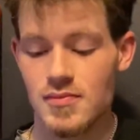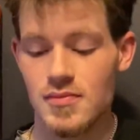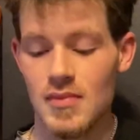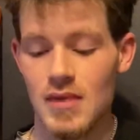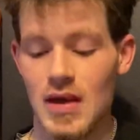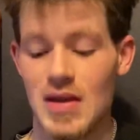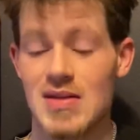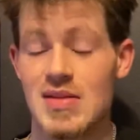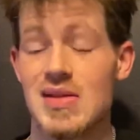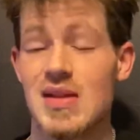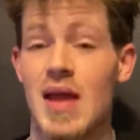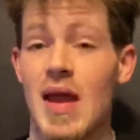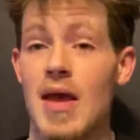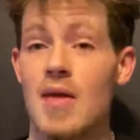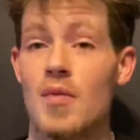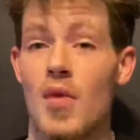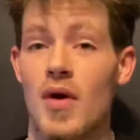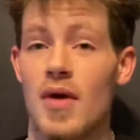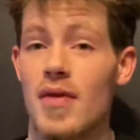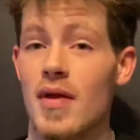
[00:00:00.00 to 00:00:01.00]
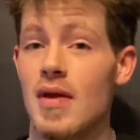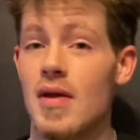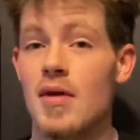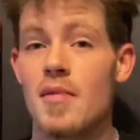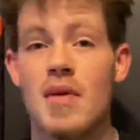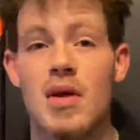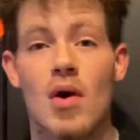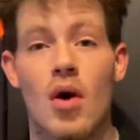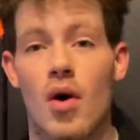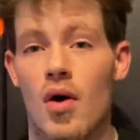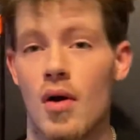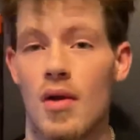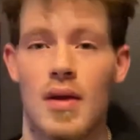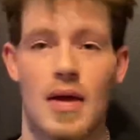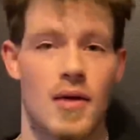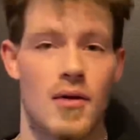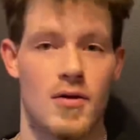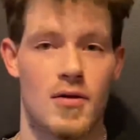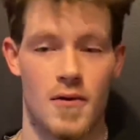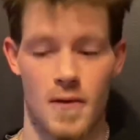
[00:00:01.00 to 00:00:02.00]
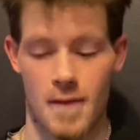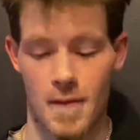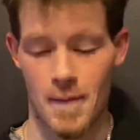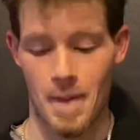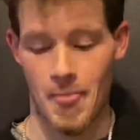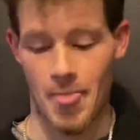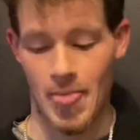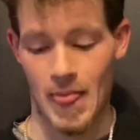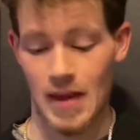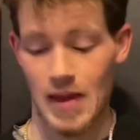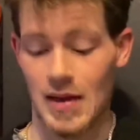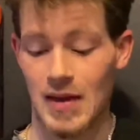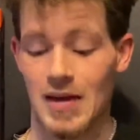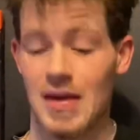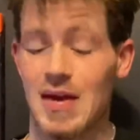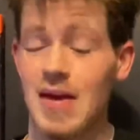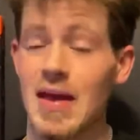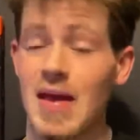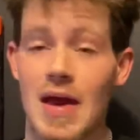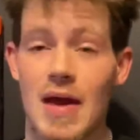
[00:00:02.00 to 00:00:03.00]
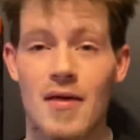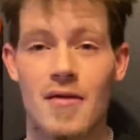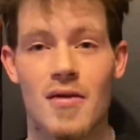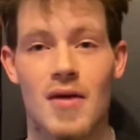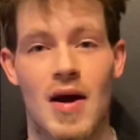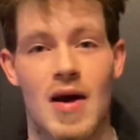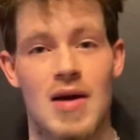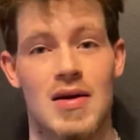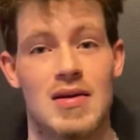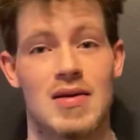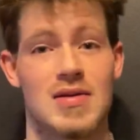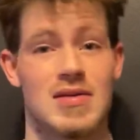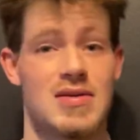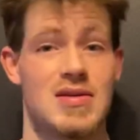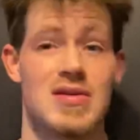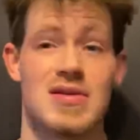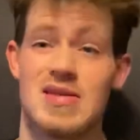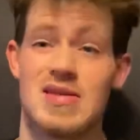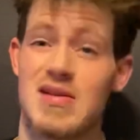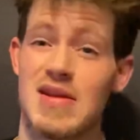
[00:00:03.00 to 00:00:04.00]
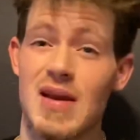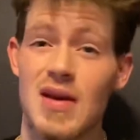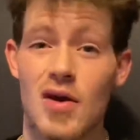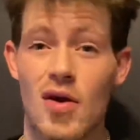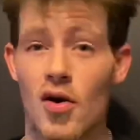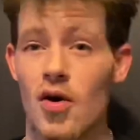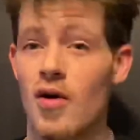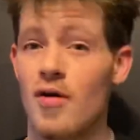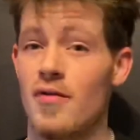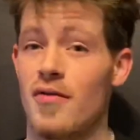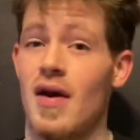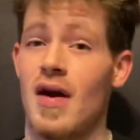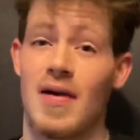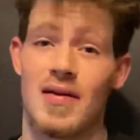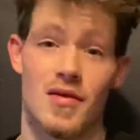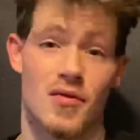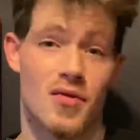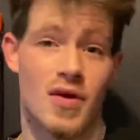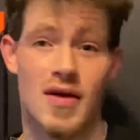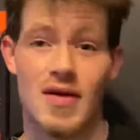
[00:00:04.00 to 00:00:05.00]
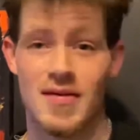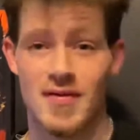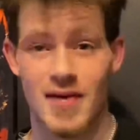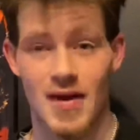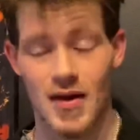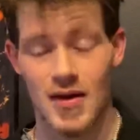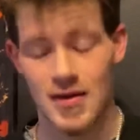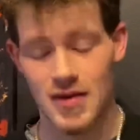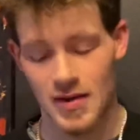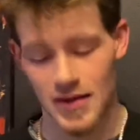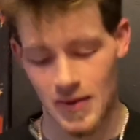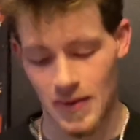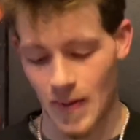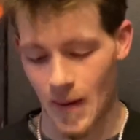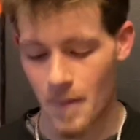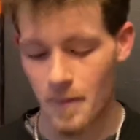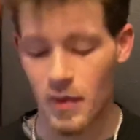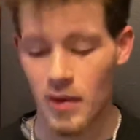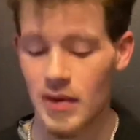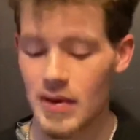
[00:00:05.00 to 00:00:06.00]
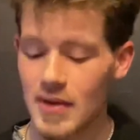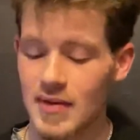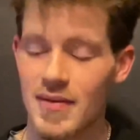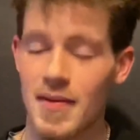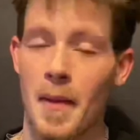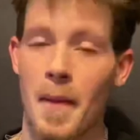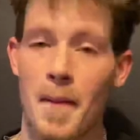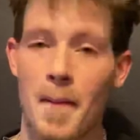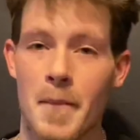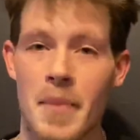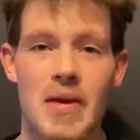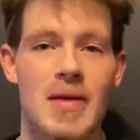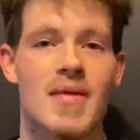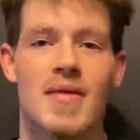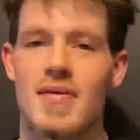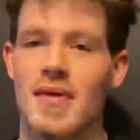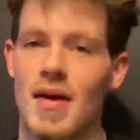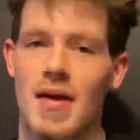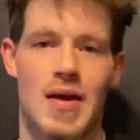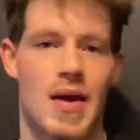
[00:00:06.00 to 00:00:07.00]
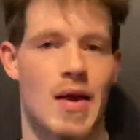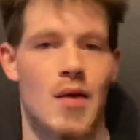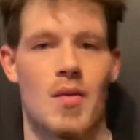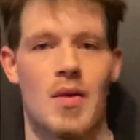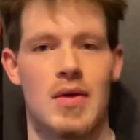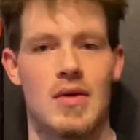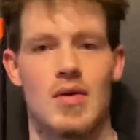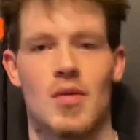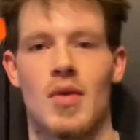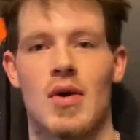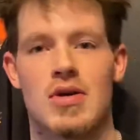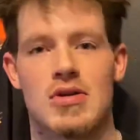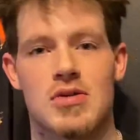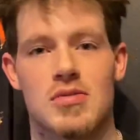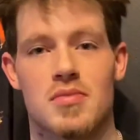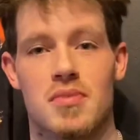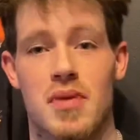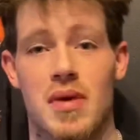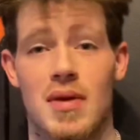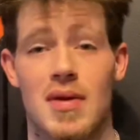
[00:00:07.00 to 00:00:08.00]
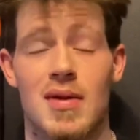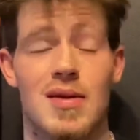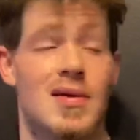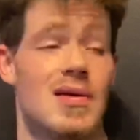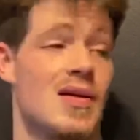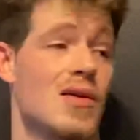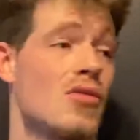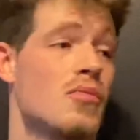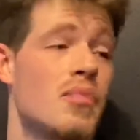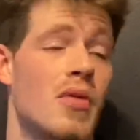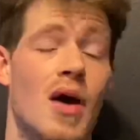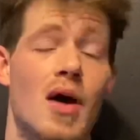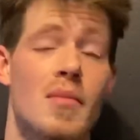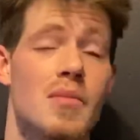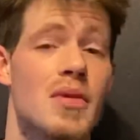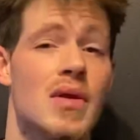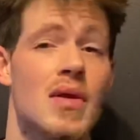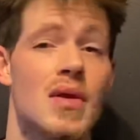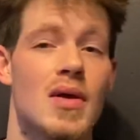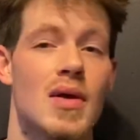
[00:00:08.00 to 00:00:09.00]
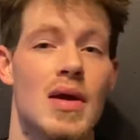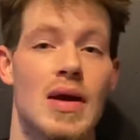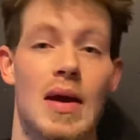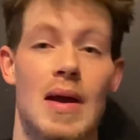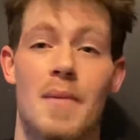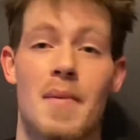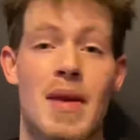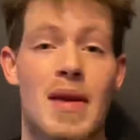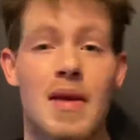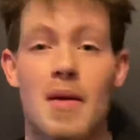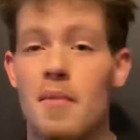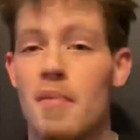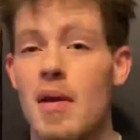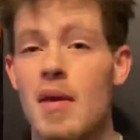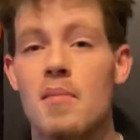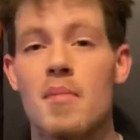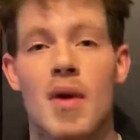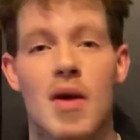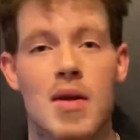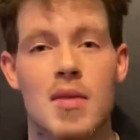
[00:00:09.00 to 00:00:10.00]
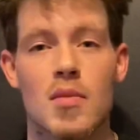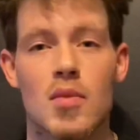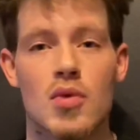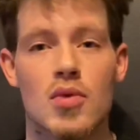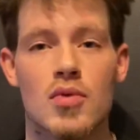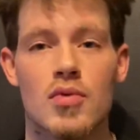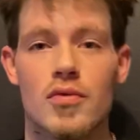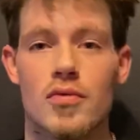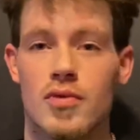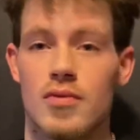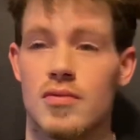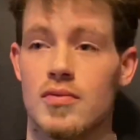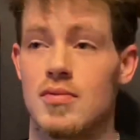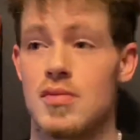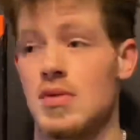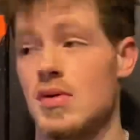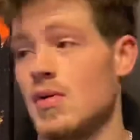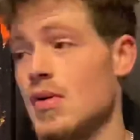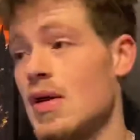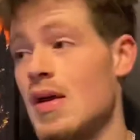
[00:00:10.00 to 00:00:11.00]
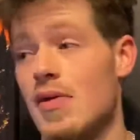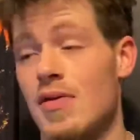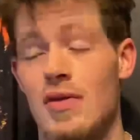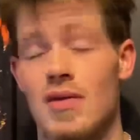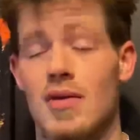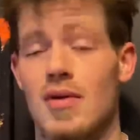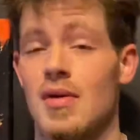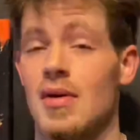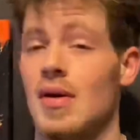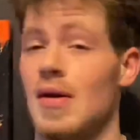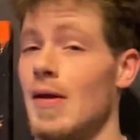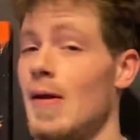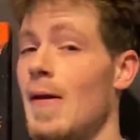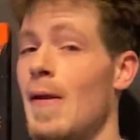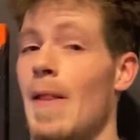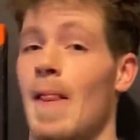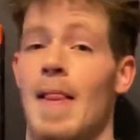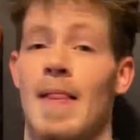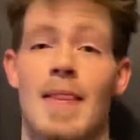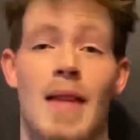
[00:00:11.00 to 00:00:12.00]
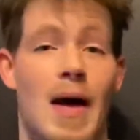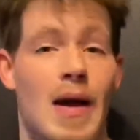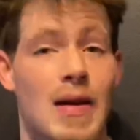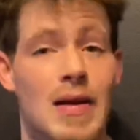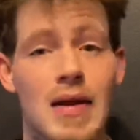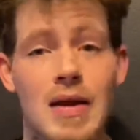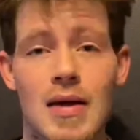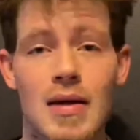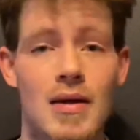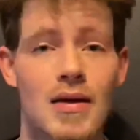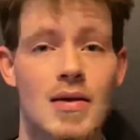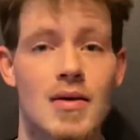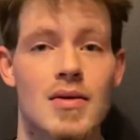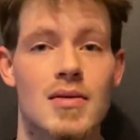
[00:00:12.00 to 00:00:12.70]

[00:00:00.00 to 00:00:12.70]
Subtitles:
It's a game where they're going to be all out. Kiev got Tinsinkov on the right side. That boy is a beast. I can't wait to watch him play. And he'll probably make a big money move to either La Liga.